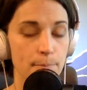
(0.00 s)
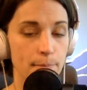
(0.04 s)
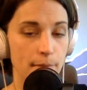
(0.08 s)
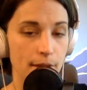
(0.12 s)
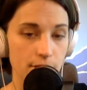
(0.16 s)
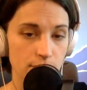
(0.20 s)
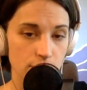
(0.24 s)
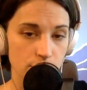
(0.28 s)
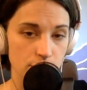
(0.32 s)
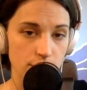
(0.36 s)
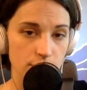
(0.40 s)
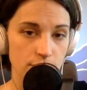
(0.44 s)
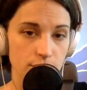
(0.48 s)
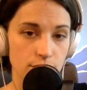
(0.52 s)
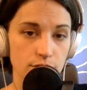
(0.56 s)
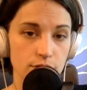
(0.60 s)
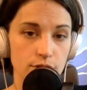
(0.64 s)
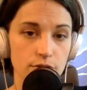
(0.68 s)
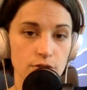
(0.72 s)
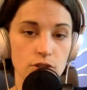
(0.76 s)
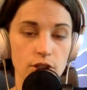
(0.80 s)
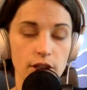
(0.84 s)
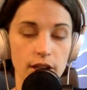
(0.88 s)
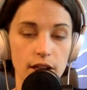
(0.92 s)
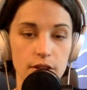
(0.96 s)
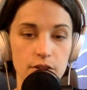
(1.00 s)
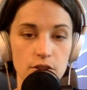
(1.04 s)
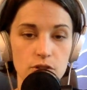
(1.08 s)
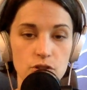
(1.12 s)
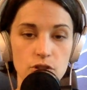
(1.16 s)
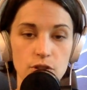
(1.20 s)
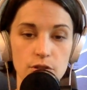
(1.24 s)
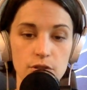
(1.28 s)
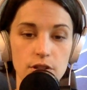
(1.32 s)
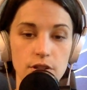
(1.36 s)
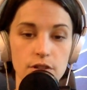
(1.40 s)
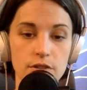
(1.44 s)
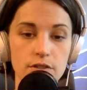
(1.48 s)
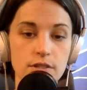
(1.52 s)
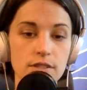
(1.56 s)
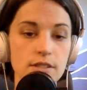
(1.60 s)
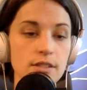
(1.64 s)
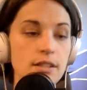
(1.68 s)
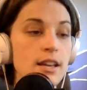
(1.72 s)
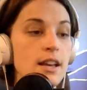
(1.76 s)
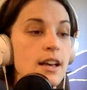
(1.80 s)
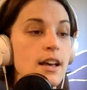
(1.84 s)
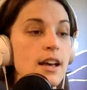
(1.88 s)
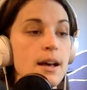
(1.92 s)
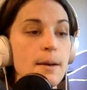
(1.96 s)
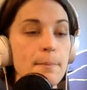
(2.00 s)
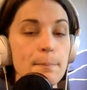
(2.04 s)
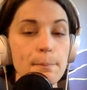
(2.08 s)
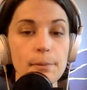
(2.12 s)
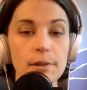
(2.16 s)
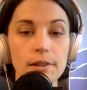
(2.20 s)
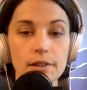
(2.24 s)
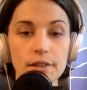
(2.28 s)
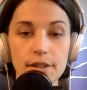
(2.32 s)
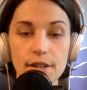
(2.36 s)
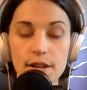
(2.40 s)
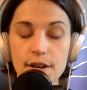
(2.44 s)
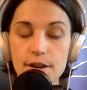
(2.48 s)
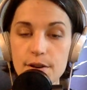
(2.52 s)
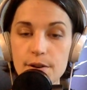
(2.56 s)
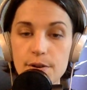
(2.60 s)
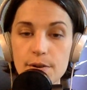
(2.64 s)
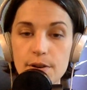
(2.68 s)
make sure to check out the show notes below